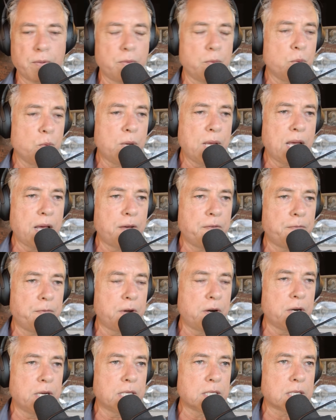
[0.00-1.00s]
we have
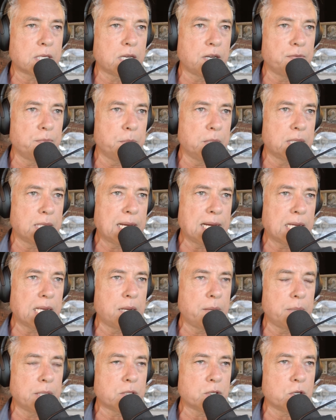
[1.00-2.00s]
various government
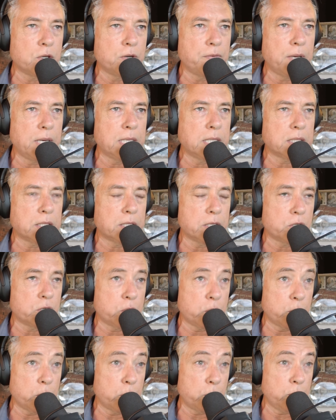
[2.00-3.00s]
academic surveys that
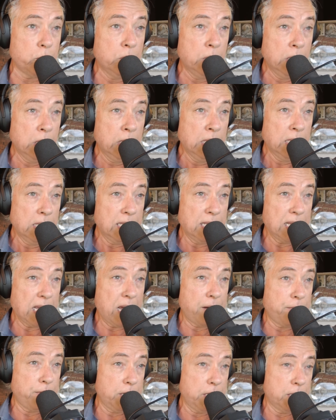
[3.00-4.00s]
show the
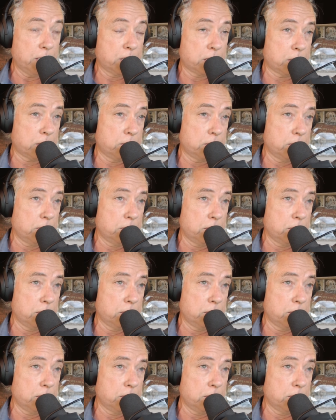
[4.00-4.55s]
average